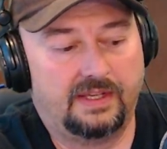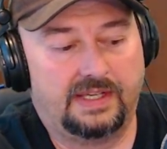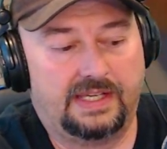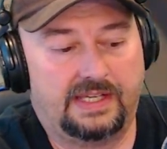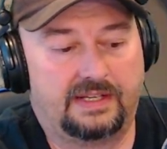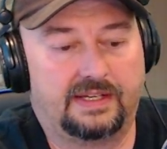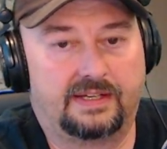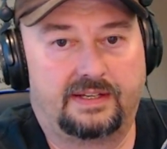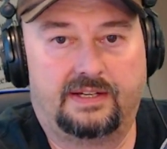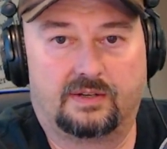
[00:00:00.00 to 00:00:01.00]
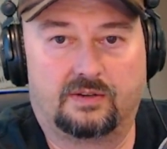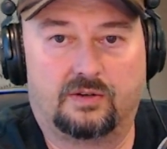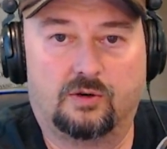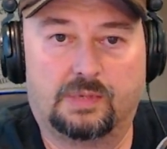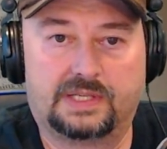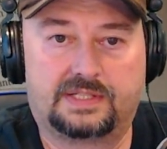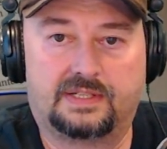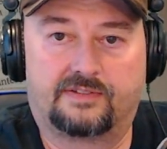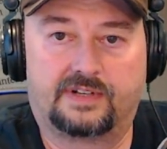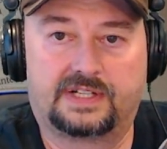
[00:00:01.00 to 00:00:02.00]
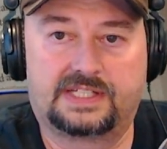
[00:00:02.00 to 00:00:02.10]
And uh, here are a whole bunch of different